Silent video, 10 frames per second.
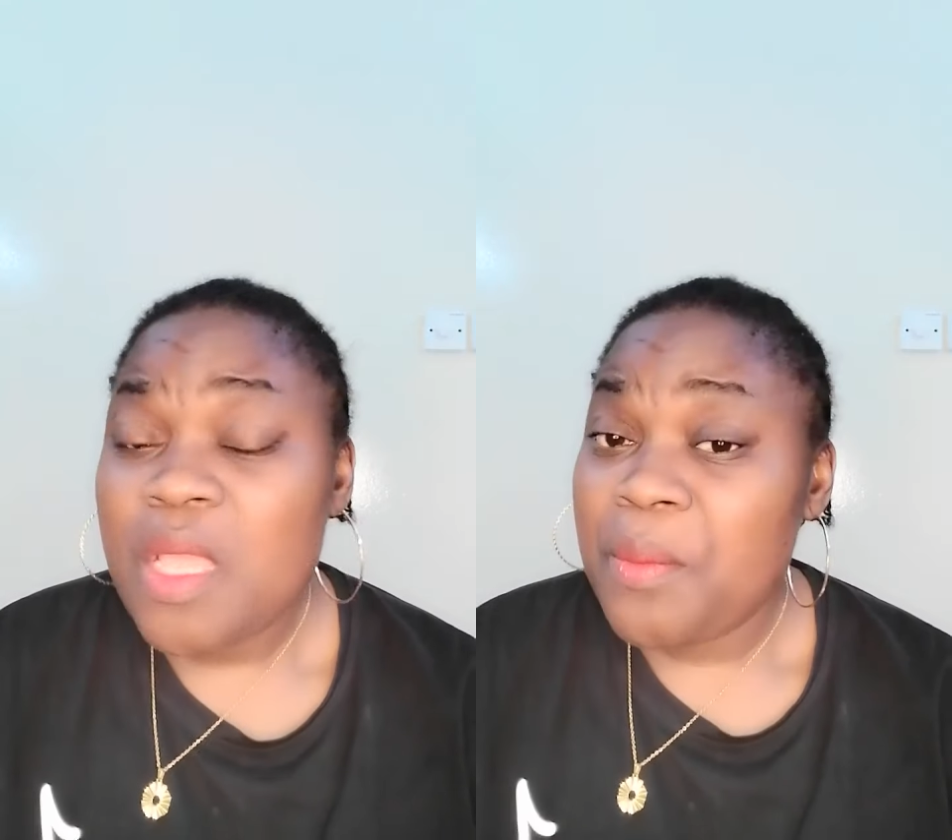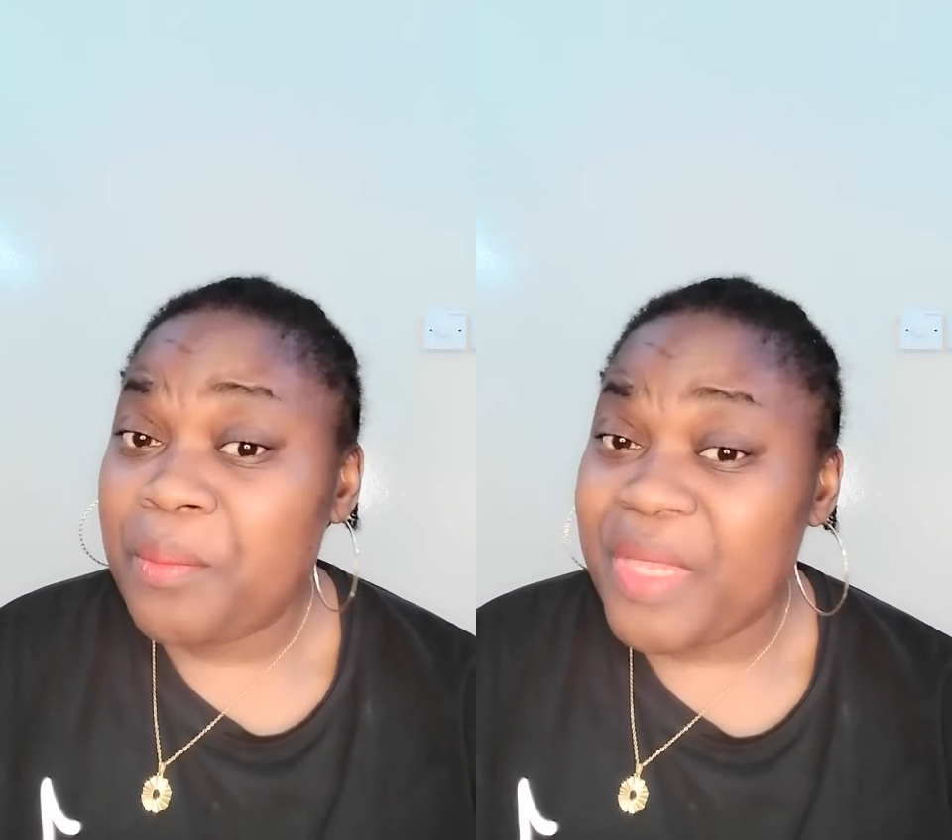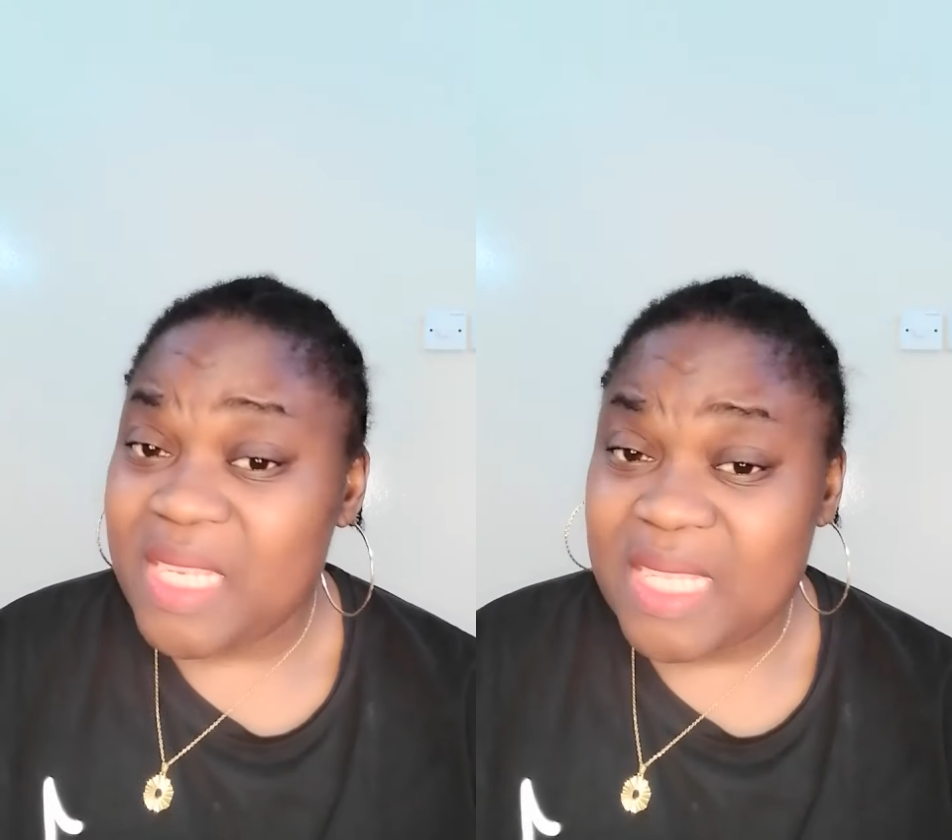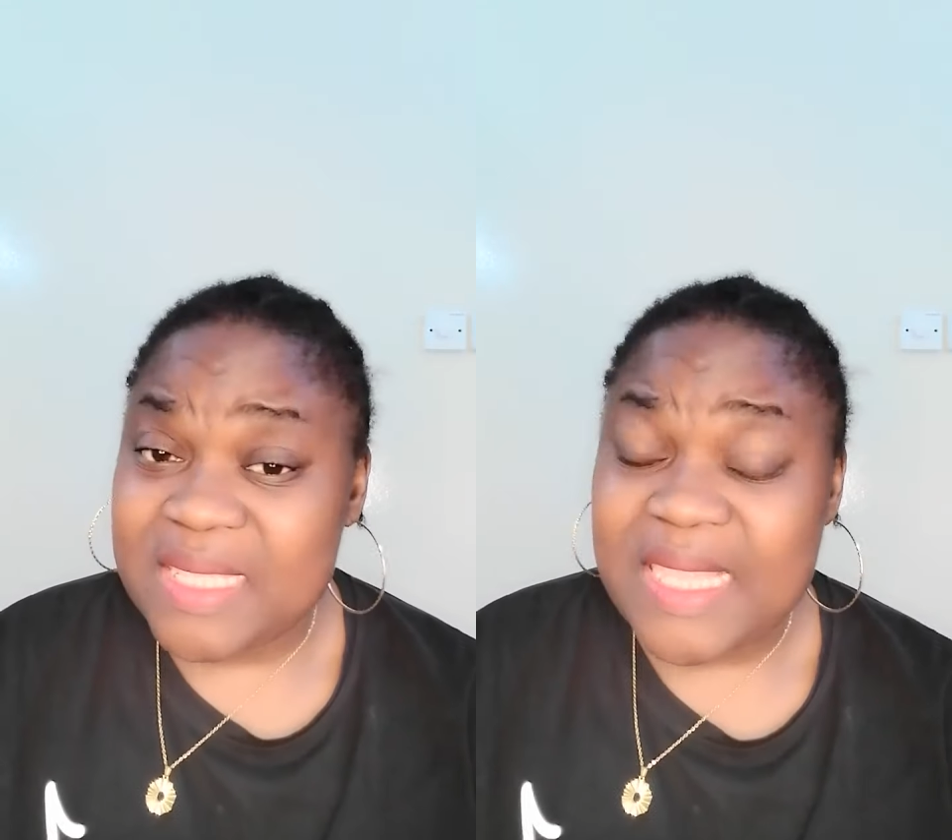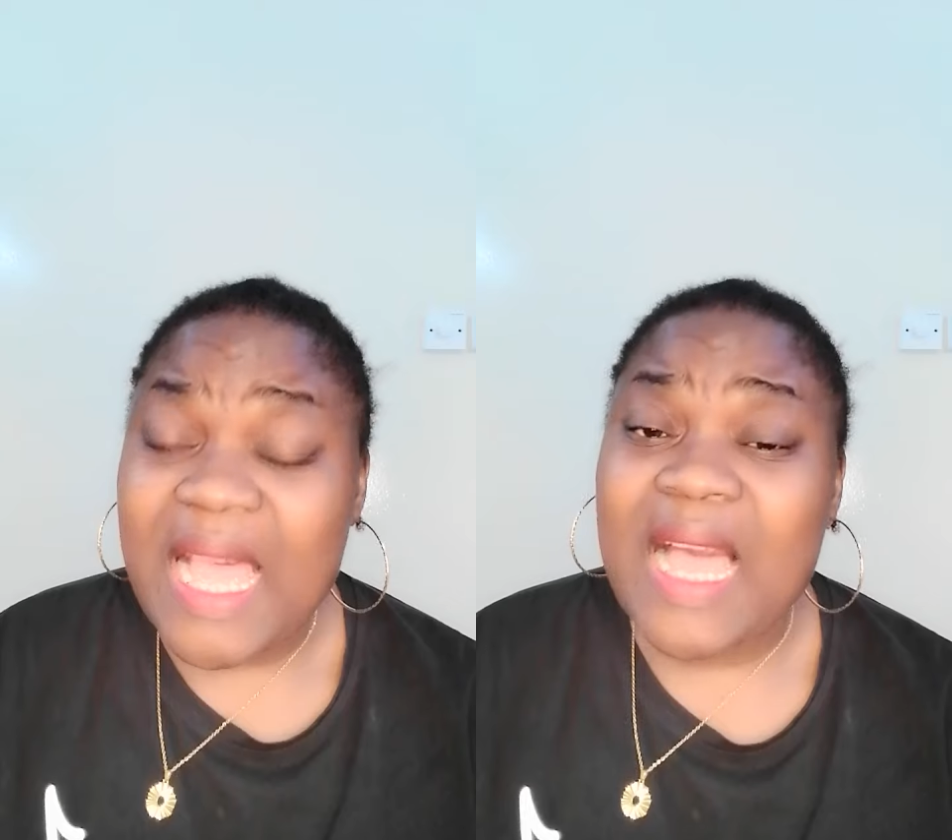but his
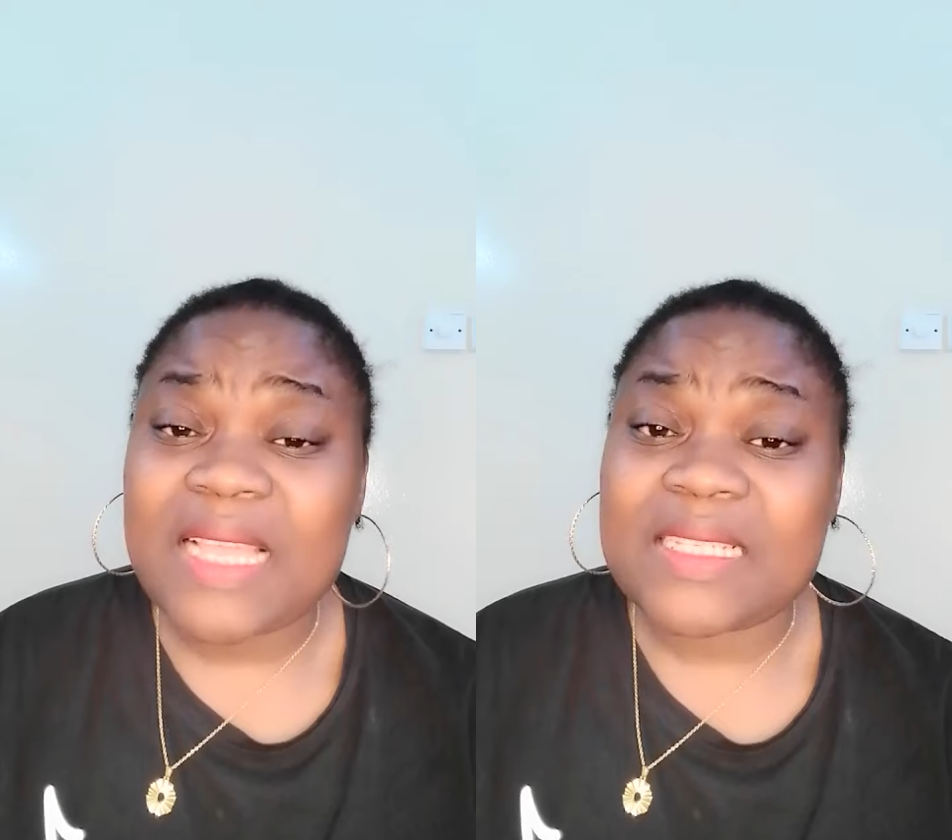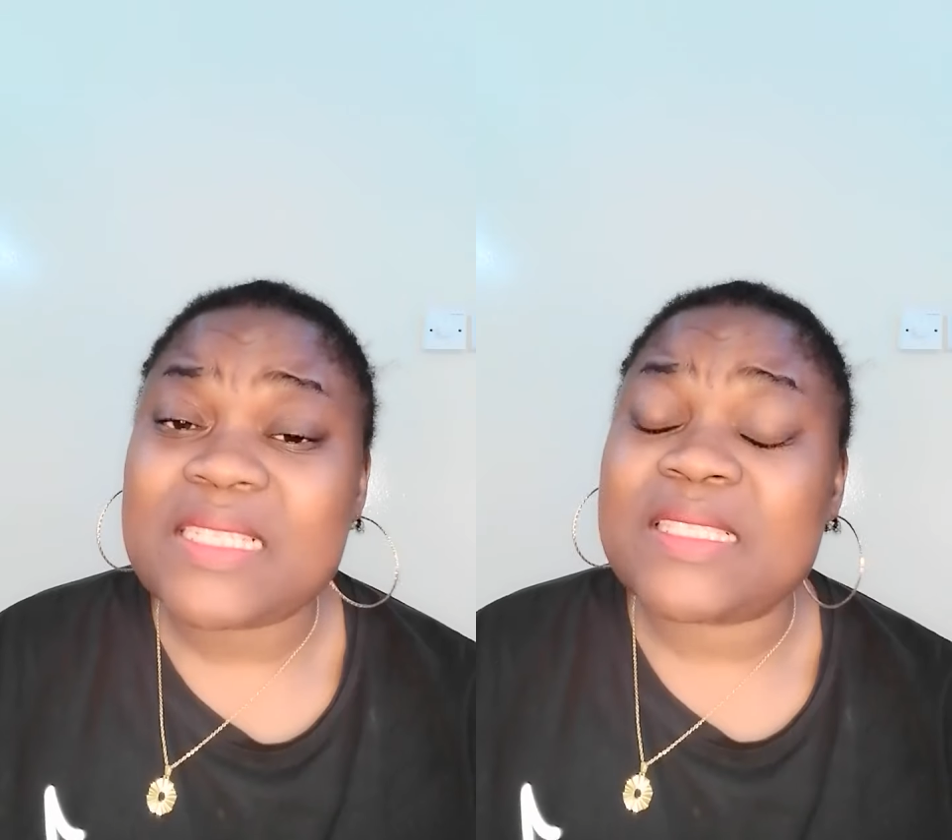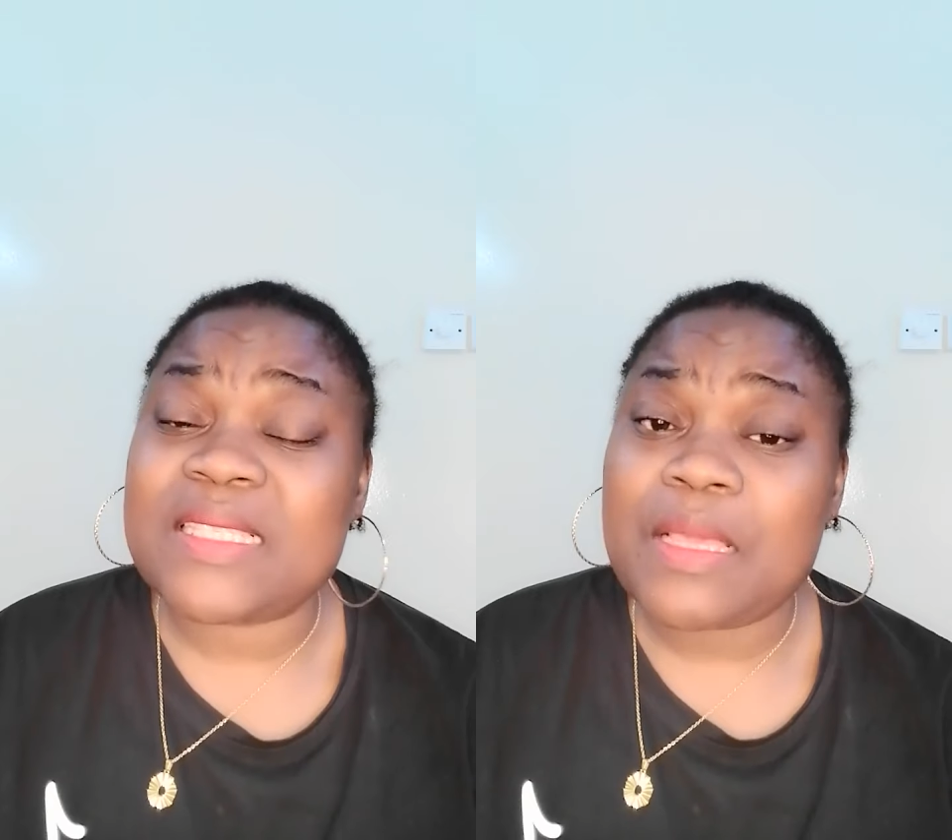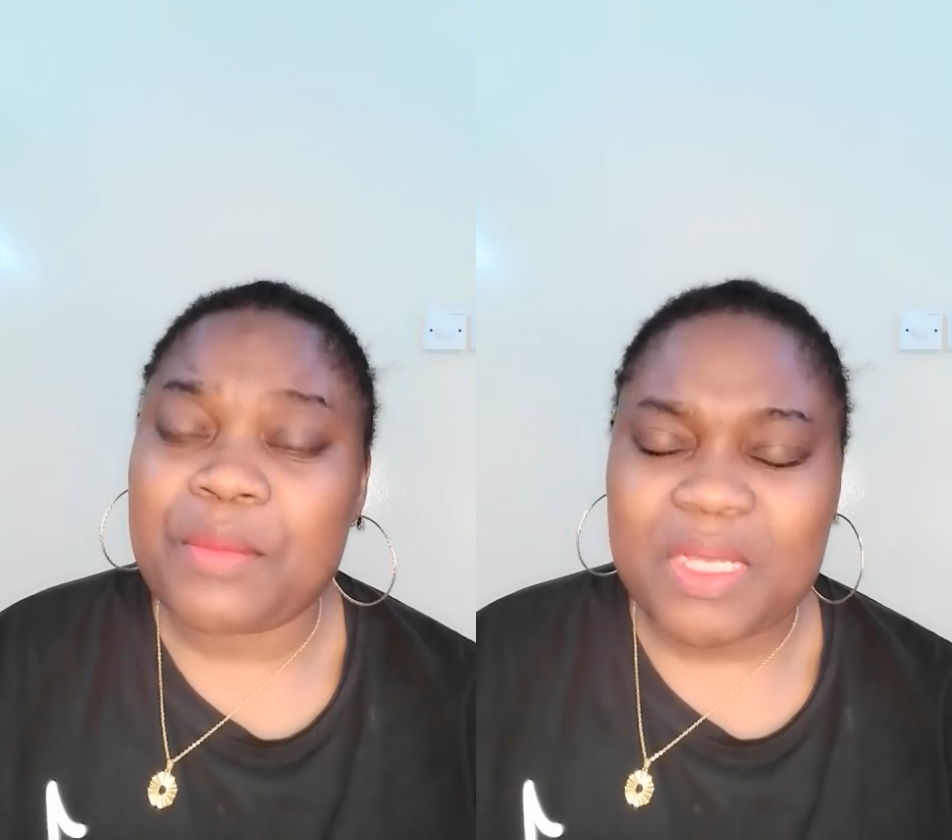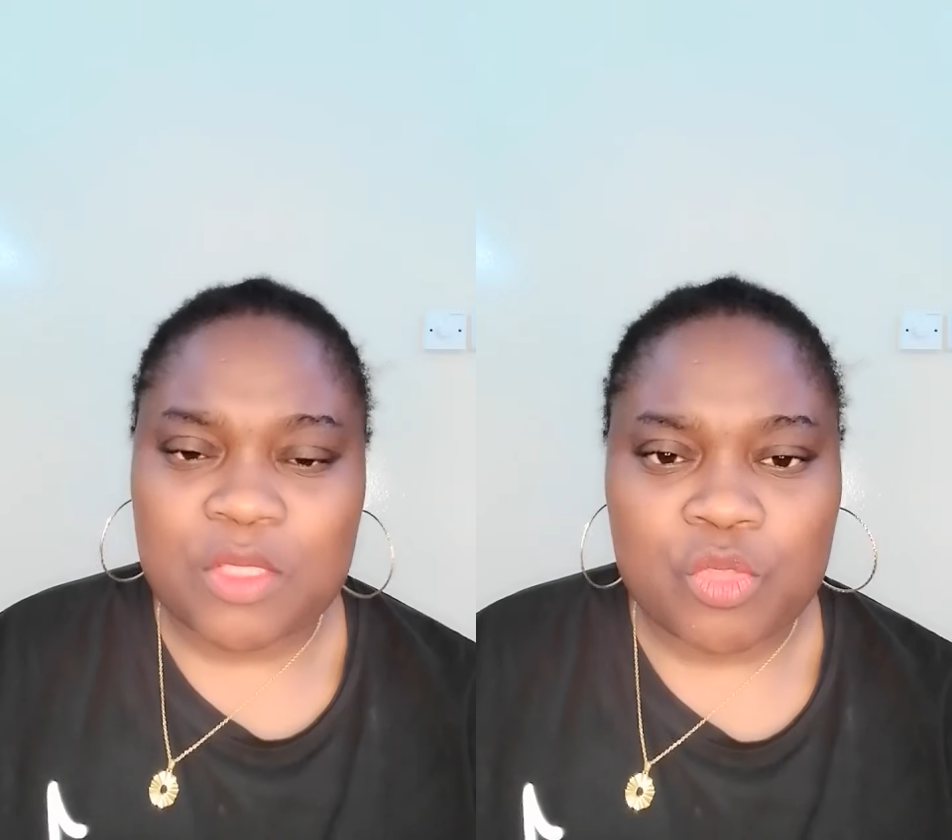heart is same
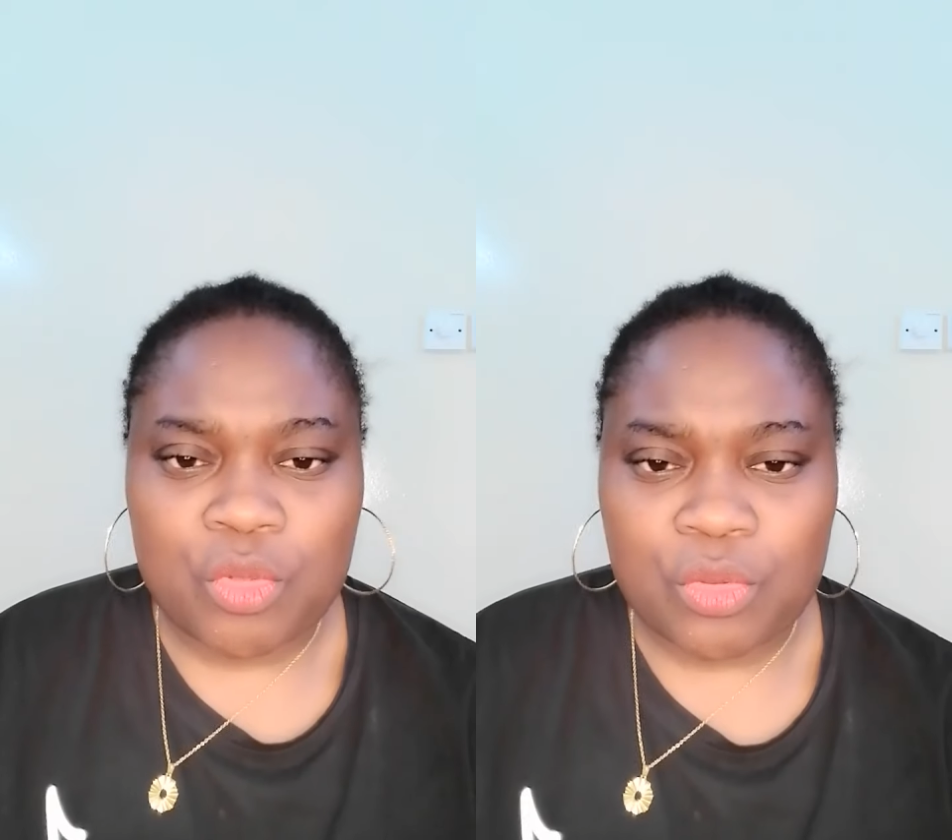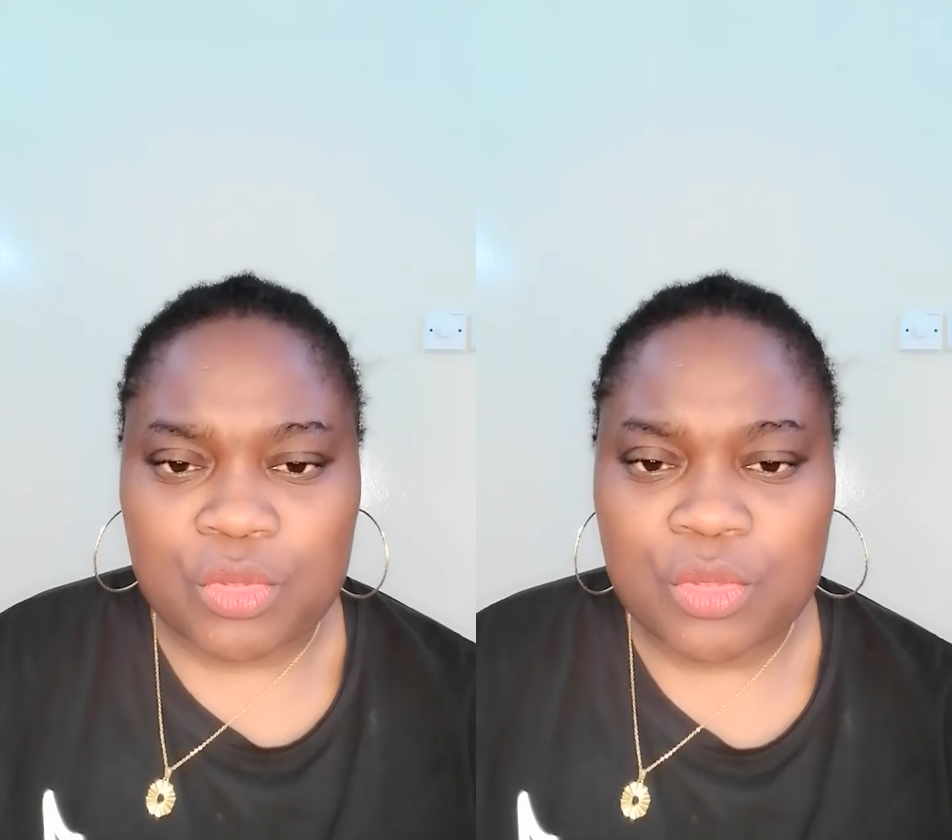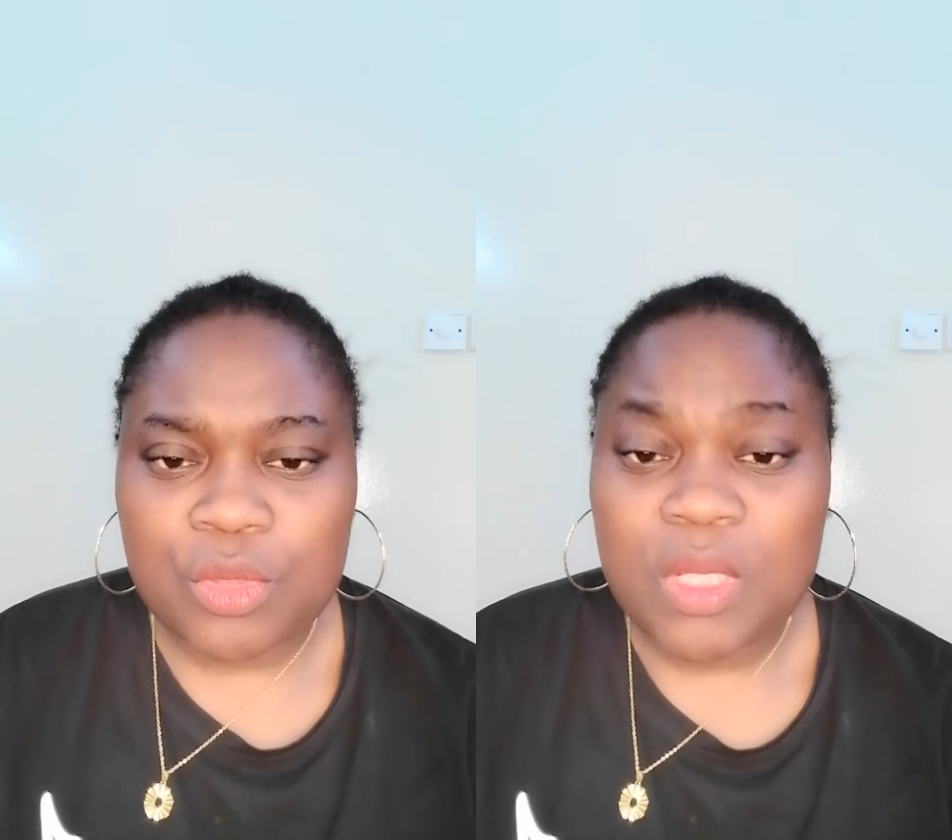as yours.